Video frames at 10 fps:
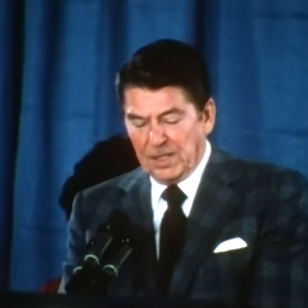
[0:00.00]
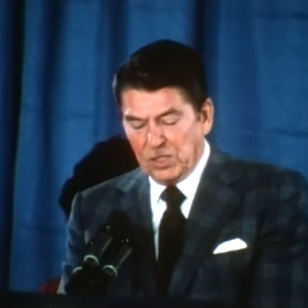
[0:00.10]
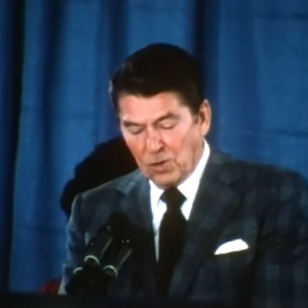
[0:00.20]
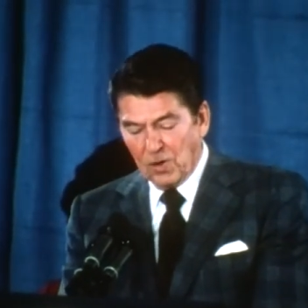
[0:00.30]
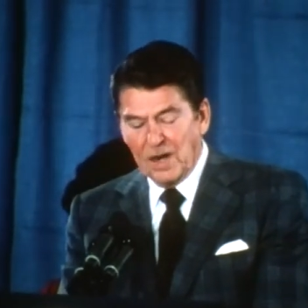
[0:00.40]

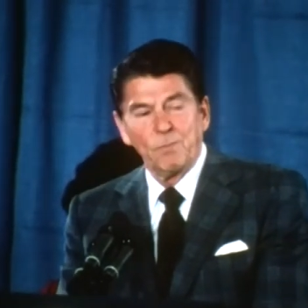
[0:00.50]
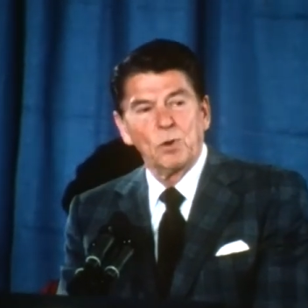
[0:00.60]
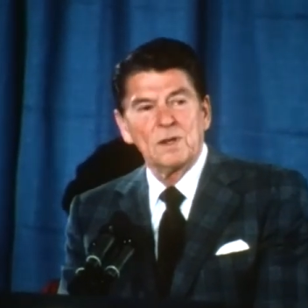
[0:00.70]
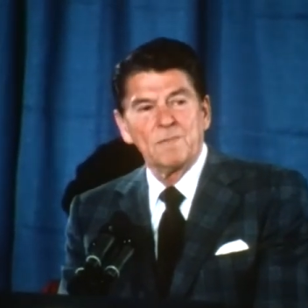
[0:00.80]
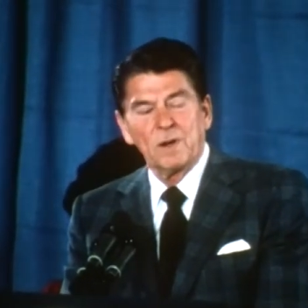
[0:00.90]
Your
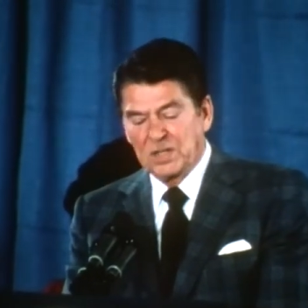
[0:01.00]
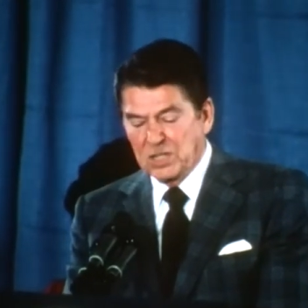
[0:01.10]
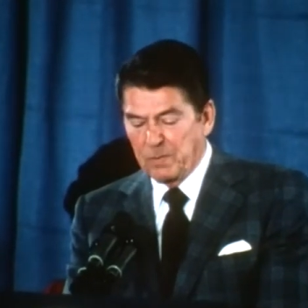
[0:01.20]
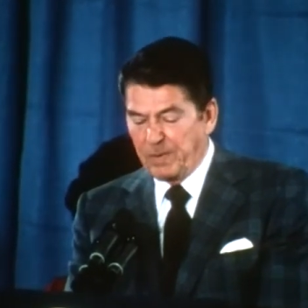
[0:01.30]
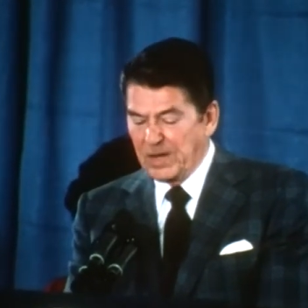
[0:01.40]
input and
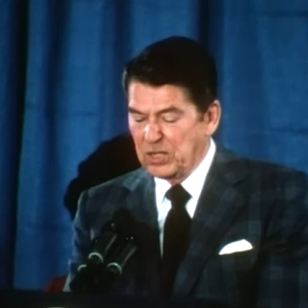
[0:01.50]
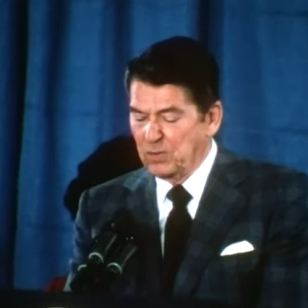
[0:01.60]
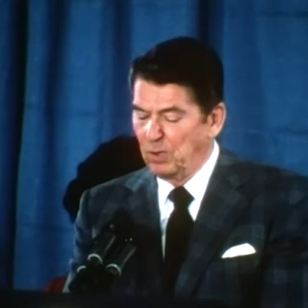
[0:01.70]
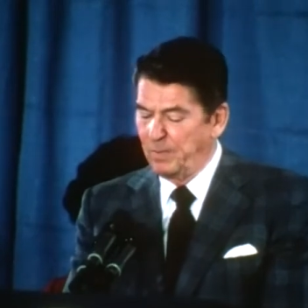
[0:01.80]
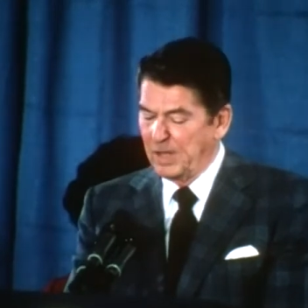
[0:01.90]

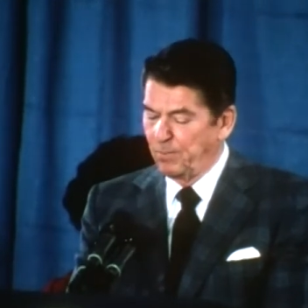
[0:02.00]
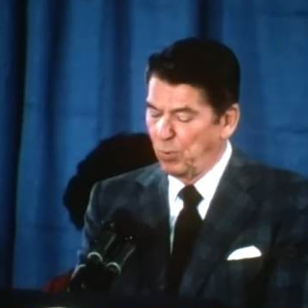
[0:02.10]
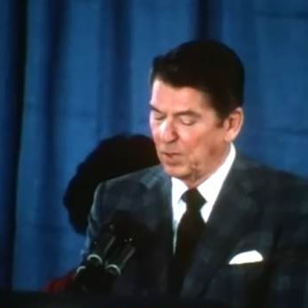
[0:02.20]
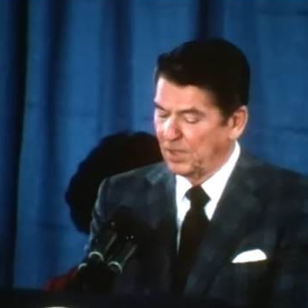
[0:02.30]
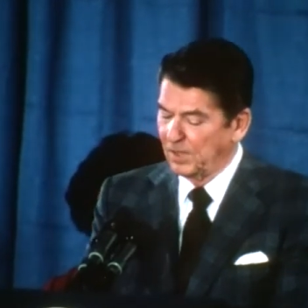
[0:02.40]
participation will be
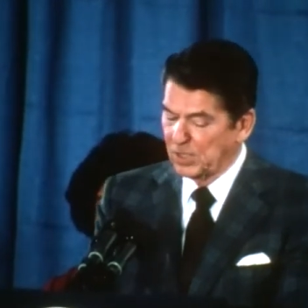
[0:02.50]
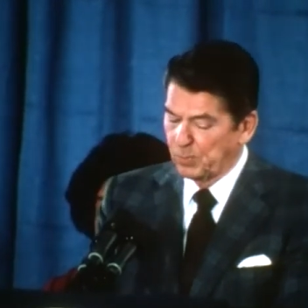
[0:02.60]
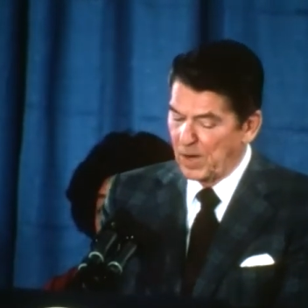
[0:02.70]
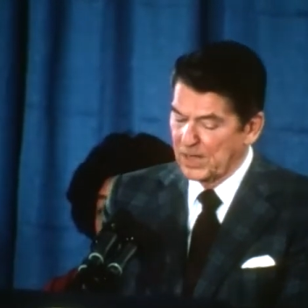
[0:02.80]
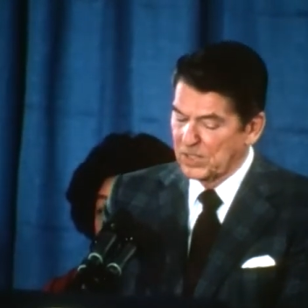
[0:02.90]
important in this
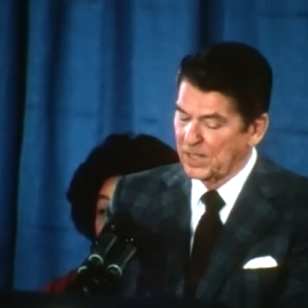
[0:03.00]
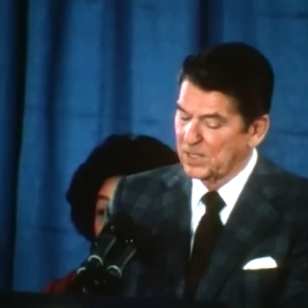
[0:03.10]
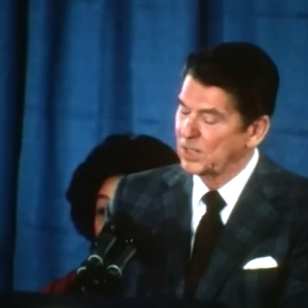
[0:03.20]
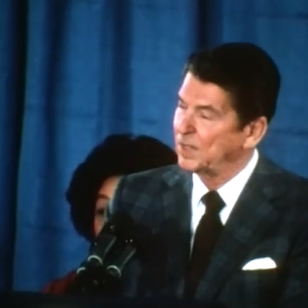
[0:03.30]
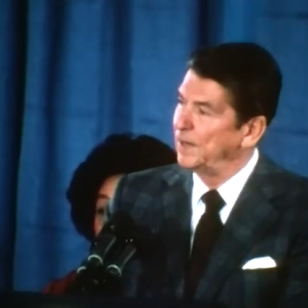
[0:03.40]

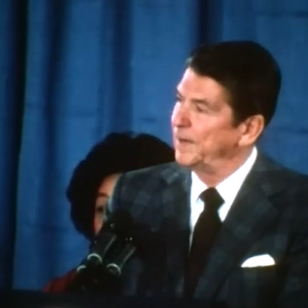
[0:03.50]
process.